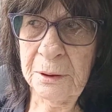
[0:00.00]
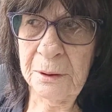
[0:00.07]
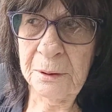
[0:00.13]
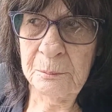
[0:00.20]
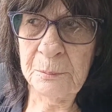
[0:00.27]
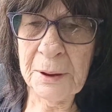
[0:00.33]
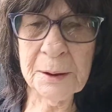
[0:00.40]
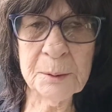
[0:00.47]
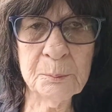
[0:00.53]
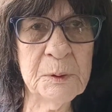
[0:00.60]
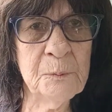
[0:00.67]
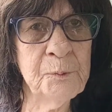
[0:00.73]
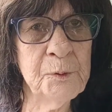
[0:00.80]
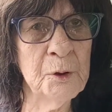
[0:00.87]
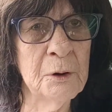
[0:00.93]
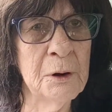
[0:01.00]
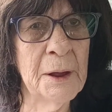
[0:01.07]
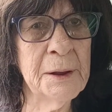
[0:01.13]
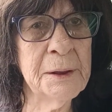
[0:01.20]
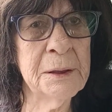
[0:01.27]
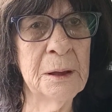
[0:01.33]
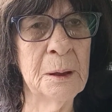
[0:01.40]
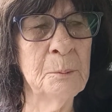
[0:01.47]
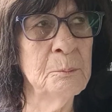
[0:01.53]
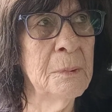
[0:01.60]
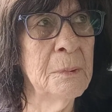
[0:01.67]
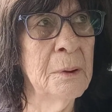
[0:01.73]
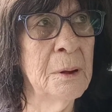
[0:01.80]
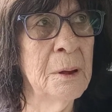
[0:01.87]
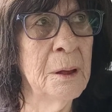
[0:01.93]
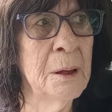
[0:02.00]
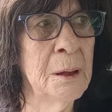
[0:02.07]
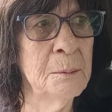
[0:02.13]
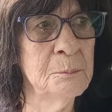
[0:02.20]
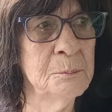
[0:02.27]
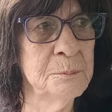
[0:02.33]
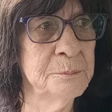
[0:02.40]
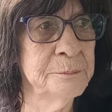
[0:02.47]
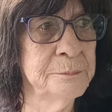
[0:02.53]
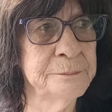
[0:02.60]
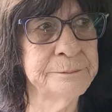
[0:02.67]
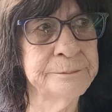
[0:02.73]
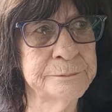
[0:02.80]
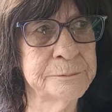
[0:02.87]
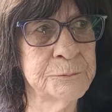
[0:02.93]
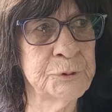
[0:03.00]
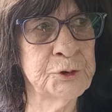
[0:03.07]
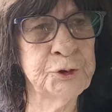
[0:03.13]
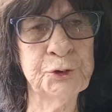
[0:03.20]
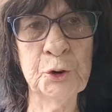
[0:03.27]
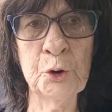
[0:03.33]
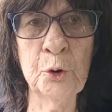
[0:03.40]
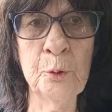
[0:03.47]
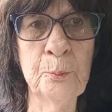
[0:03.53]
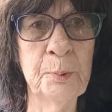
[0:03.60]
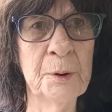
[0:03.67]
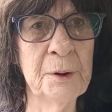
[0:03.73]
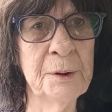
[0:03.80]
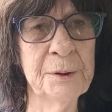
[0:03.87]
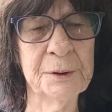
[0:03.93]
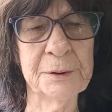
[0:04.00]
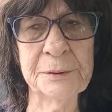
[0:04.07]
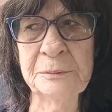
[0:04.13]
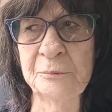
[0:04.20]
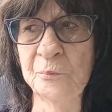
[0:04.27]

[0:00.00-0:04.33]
make me feel like I'm stupid, and